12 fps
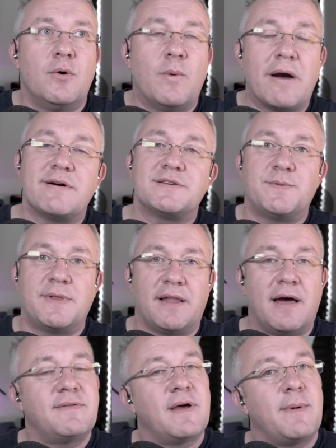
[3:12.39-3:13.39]
Whereas with the
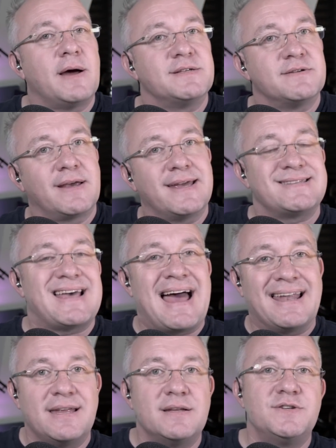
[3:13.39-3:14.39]
lifetime ISA, it gets
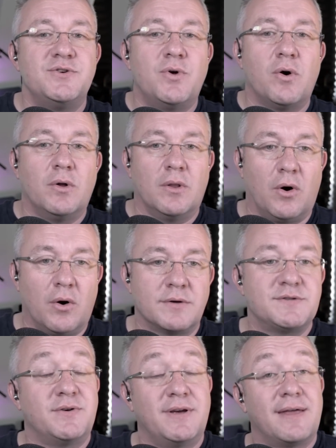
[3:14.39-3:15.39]
added as you go along,
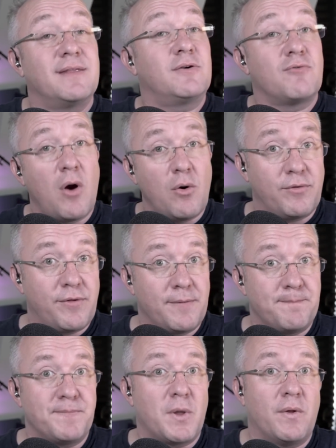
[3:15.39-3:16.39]
so you get the growth
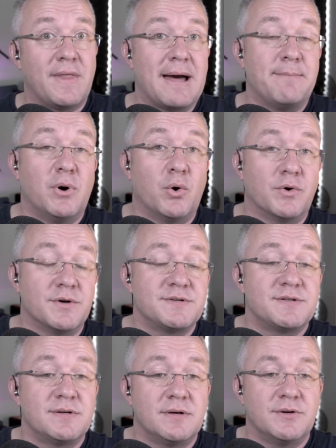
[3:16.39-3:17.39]
on that
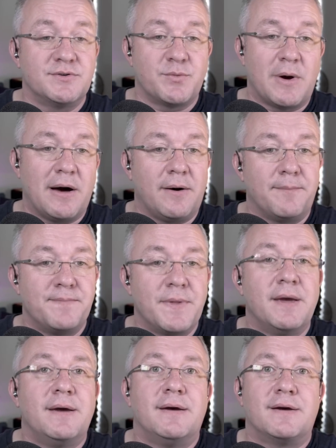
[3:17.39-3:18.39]
bonus as well.
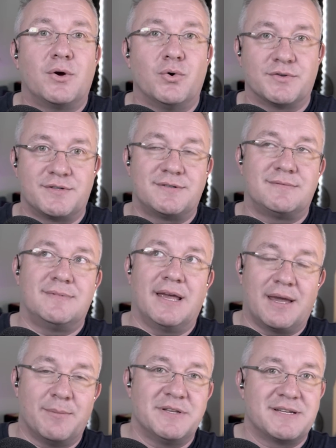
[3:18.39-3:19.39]
Of course,
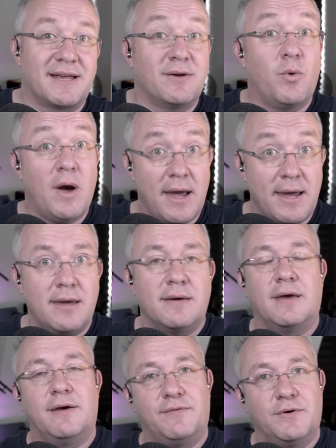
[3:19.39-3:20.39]
it can be taken away
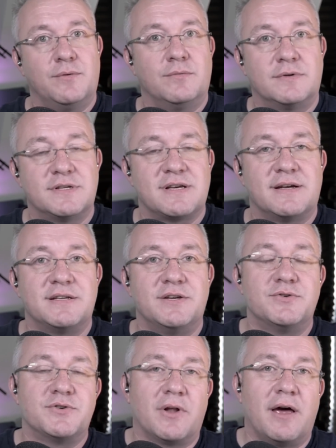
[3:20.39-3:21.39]
if you decide to
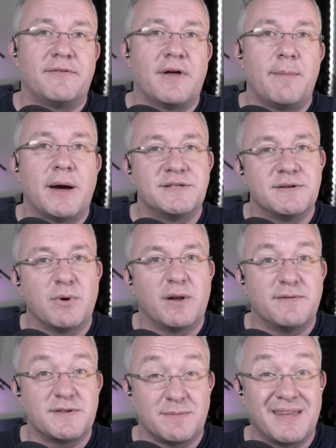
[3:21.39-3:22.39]
use your lifetime ISA money
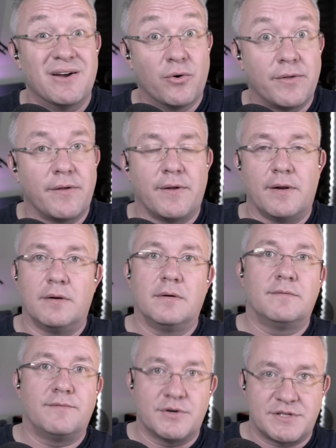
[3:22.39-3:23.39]
for something other than
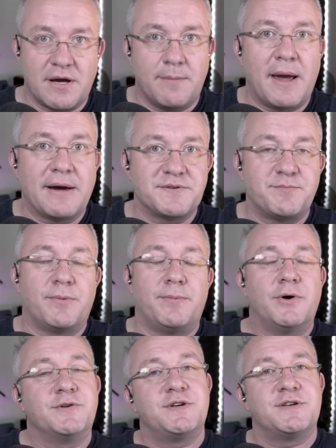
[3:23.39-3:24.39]
first-time house
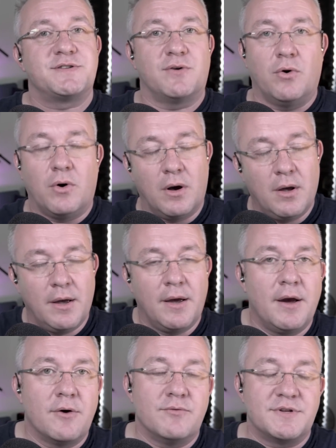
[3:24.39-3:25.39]
purchase or
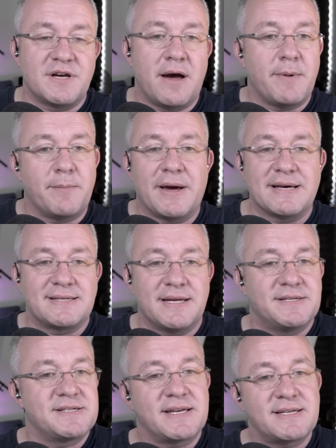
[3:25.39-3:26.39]
retirement past
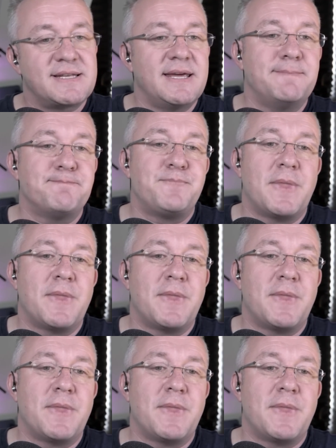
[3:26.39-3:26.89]
age 60.